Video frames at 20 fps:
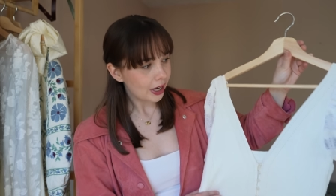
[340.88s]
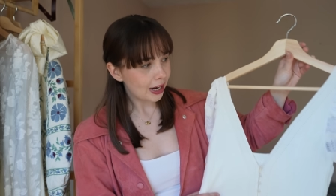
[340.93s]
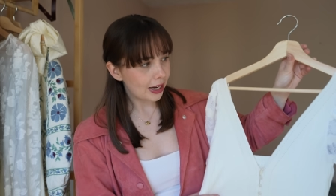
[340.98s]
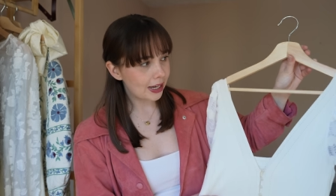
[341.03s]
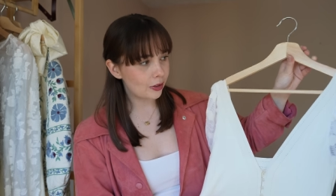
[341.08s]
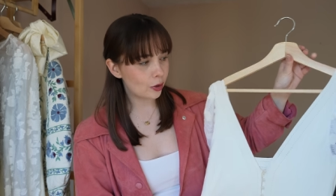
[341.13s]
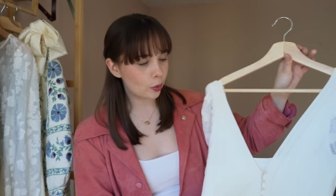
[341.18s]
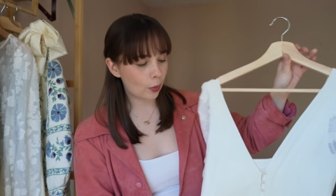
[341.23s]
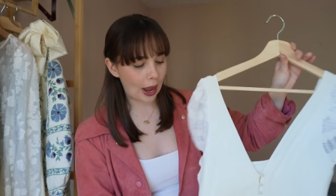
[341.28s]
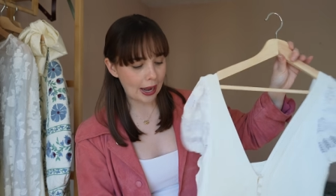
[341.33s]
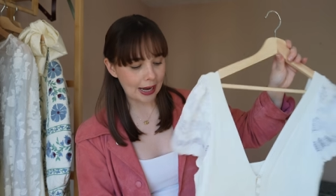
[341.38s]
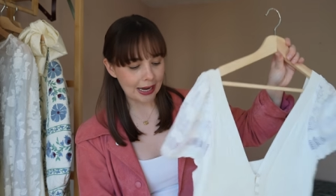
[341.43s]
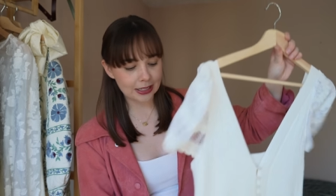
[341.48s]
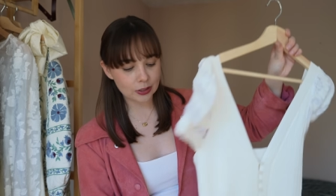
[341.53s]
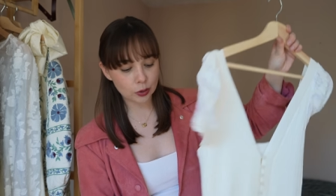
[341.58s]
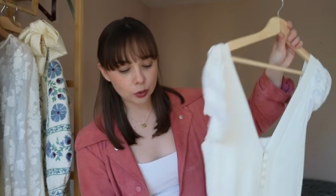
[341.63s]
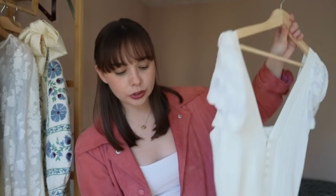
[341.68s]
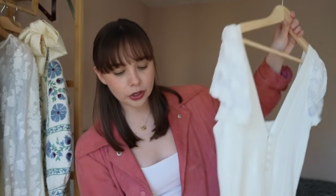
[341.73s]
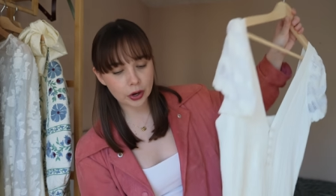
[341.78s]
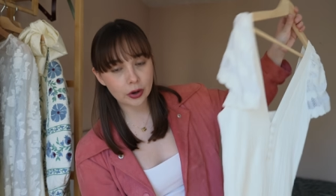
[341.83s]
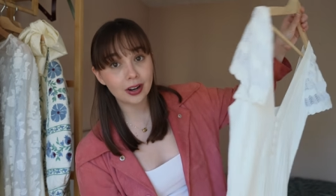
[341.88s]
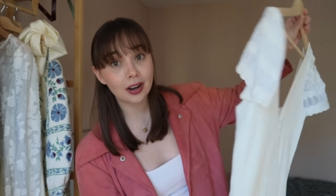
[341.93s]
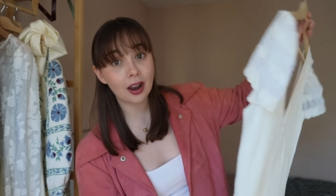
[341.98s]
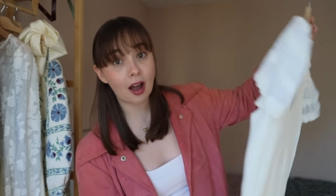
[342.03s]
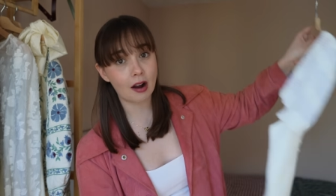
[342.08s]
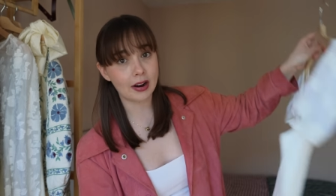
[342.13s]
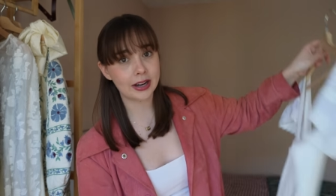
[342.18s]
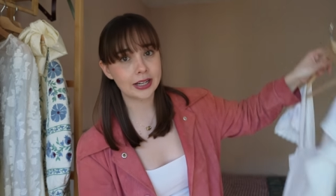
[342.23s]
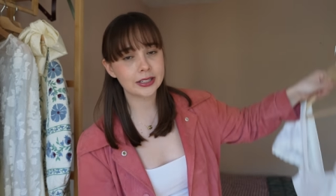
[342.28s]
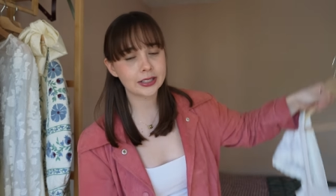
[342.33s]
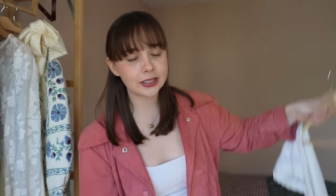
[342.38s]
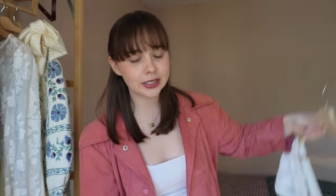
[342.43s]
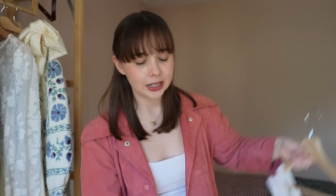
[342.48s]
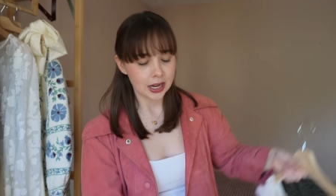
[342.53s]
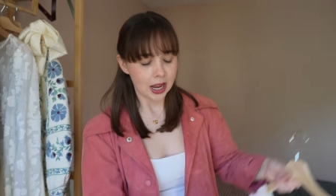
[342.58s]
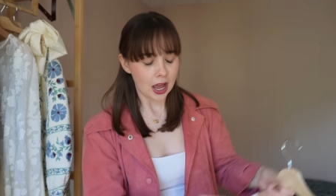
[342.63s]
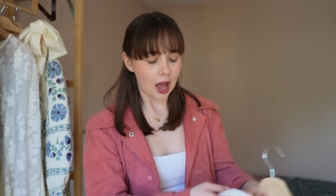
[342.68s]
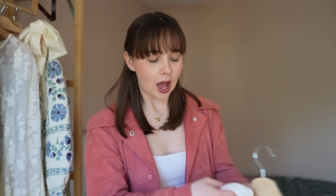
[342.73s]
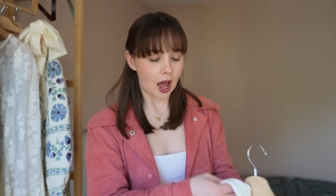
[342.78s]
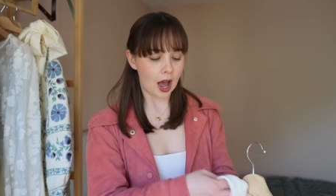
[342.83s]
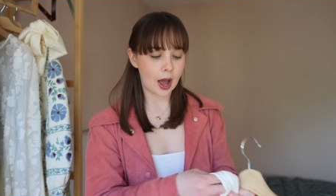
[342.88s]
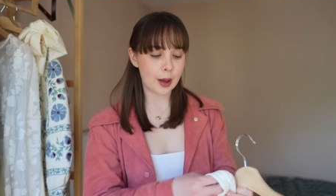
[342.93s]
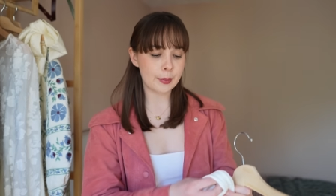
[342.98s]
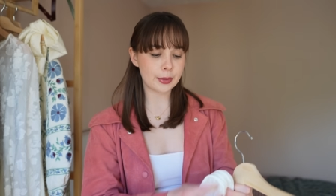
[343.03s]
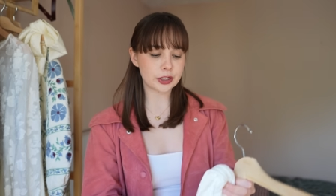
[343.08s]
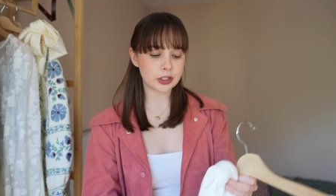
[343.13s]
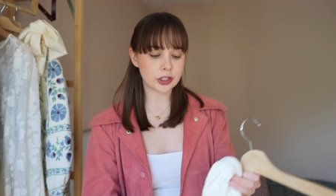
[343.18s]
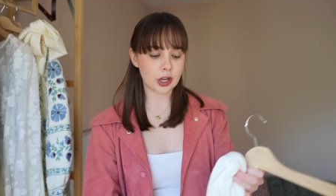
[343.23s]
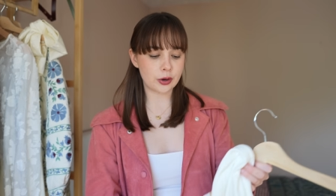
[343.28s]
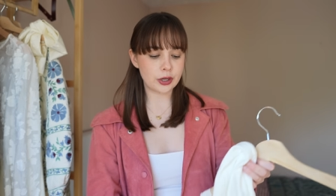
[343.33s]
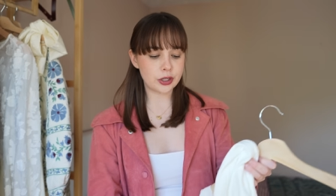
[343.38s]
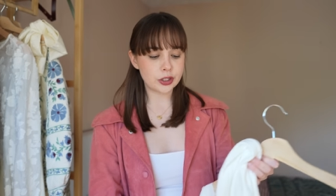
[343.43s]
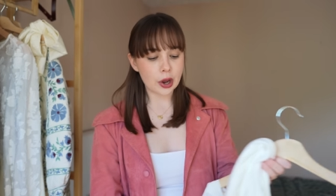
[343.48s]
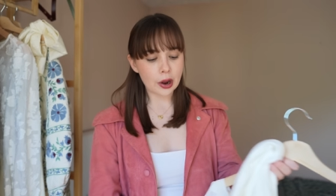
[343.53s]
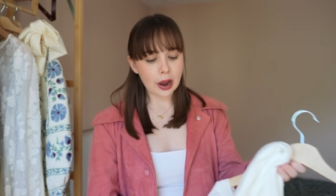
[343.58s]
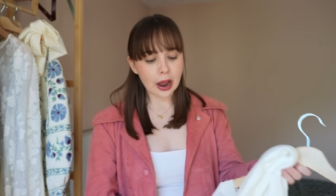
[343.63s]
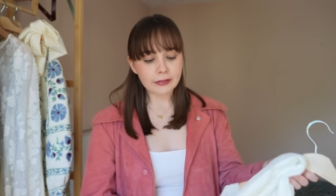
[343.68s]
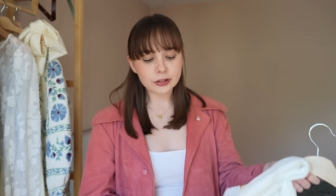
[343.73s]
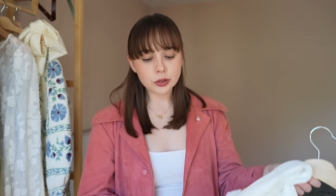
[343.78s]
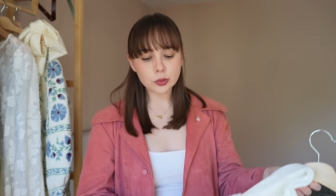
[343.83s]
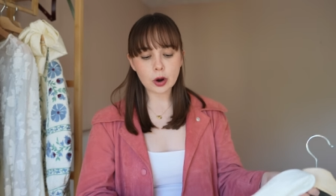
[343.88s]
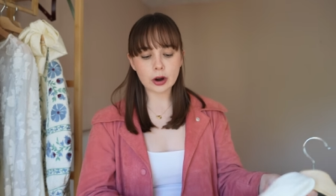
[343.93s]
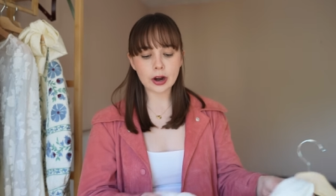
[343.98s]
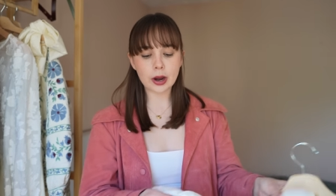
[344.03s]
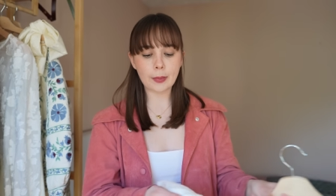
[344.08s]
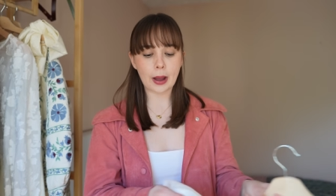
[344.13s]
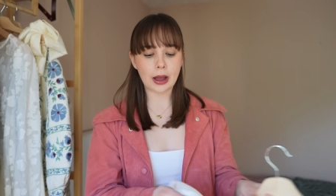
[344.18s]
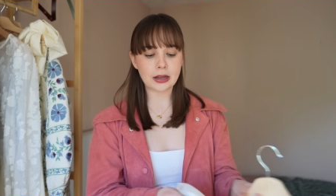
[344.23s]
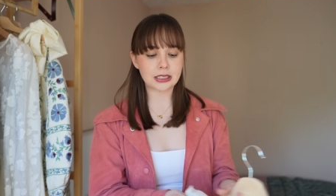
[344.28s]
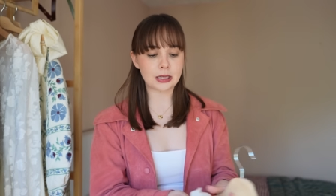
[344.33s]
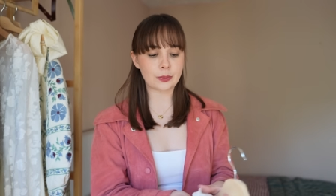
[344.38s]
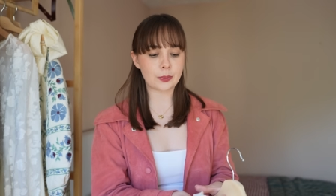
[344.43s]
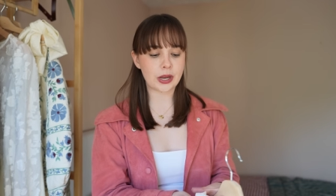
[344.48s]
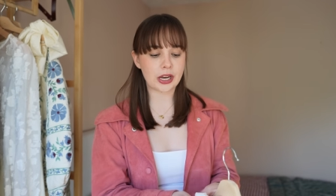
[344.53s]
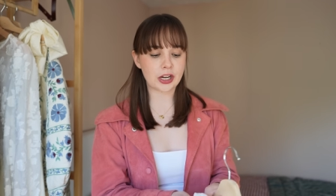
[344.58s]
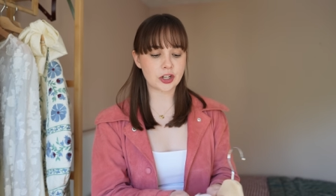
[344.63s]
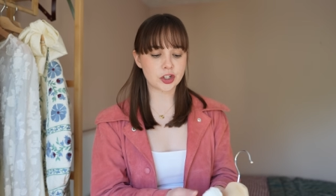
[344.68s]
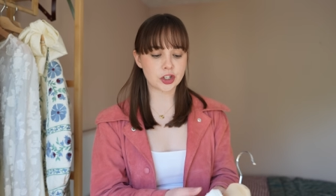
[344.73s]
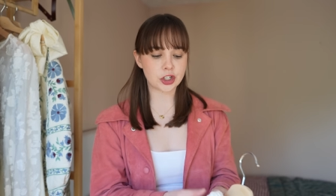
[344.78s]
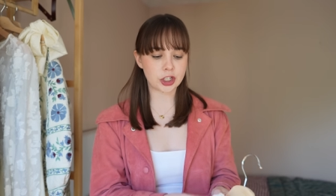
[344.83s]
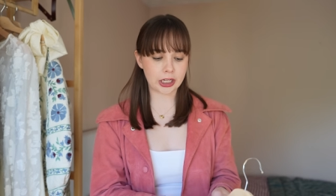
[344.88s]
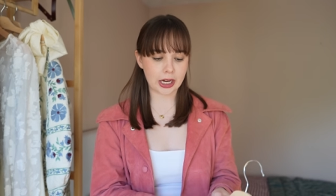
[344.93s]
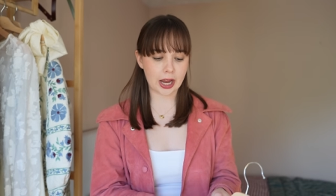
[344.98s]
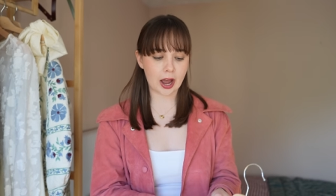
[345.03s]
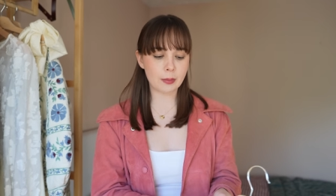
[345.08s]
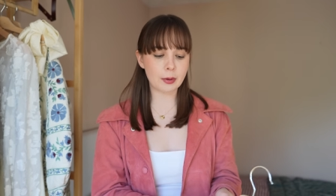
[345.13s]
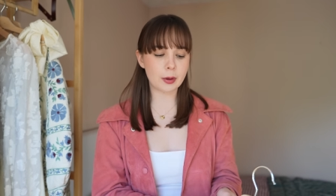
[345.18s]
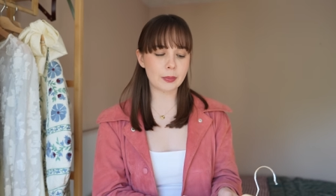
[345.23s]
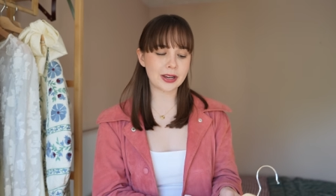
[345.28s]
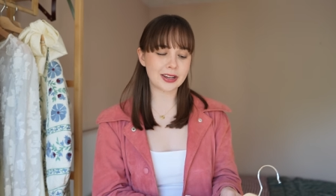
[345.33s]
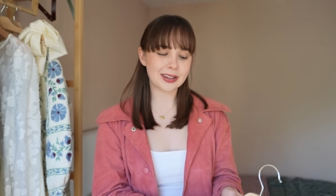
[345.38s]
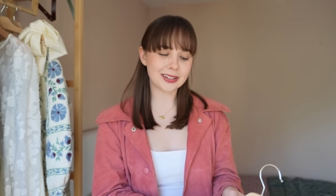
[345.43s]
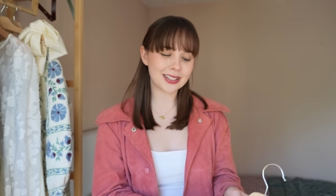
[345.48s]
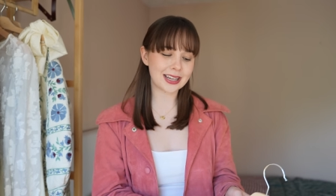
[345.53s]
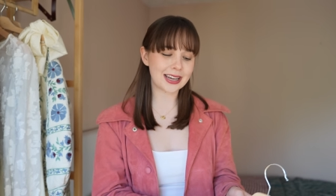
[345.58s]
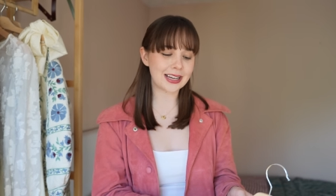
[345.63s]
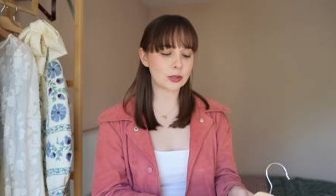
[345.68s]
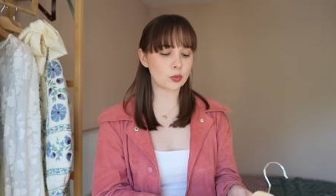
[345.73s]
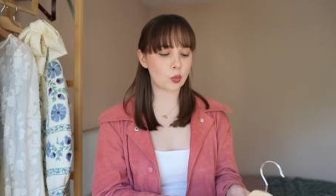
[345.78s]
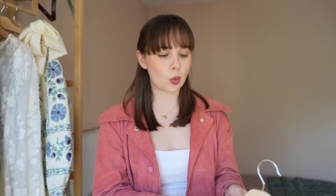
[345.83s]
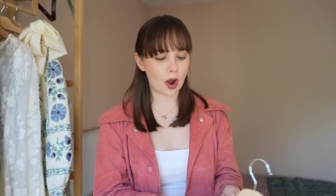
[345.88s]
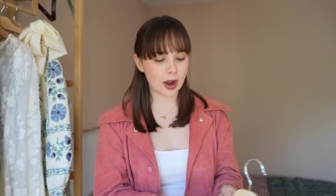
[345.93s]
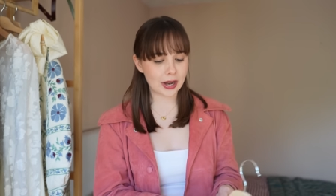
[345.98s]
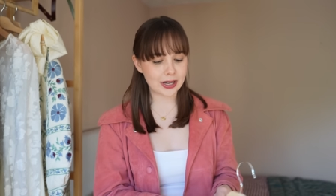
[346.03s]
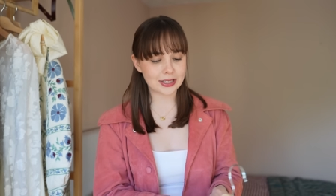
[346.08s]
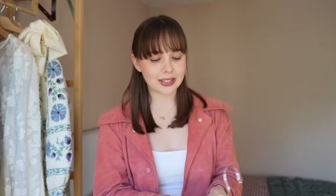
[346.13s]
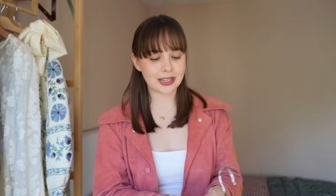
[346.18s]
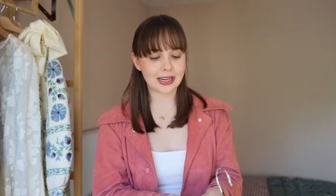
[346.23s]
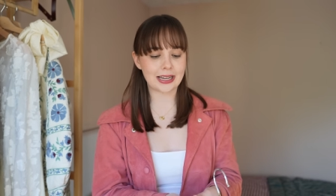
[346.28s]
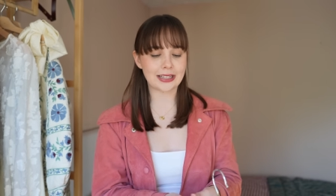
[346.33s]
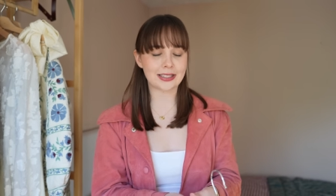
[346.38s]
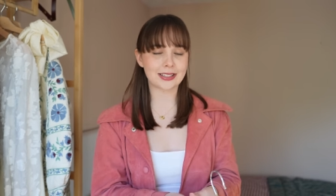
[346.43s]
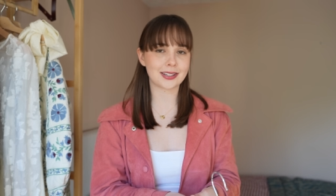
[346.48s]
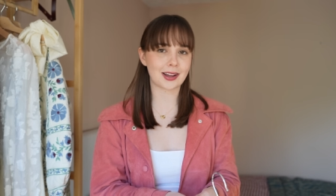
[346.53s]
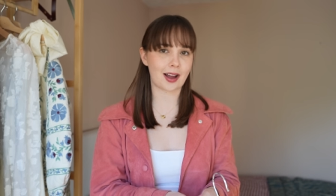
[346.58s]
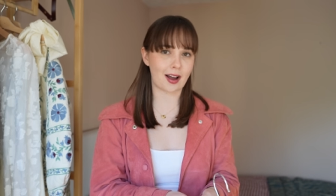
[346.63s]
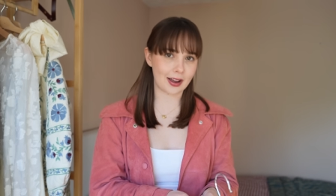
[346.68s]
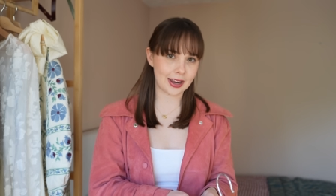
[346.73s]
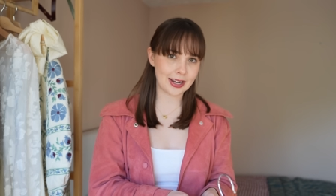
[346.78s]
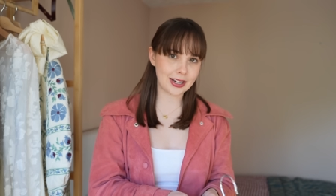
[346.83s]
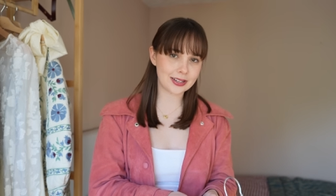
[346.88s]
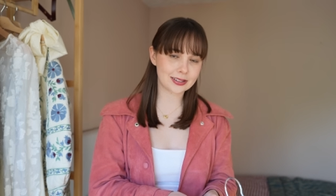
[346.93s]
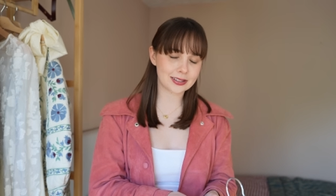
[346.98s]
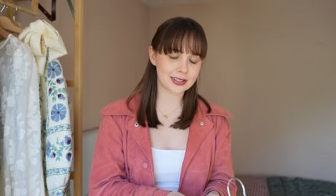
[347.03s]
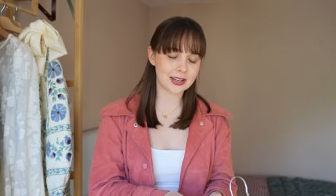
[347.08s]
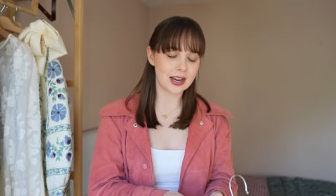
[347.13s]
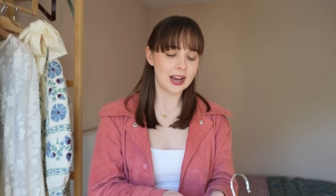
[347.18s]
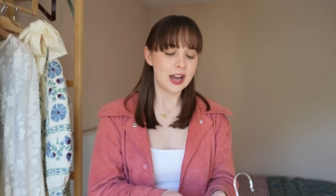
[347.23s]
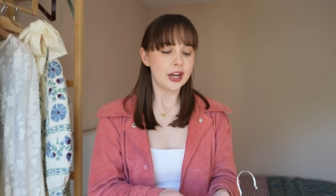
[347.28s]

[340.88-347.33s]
either way, it's also lined. Um, so you don't have to worry about it being sheer, but because it is white and it is tight,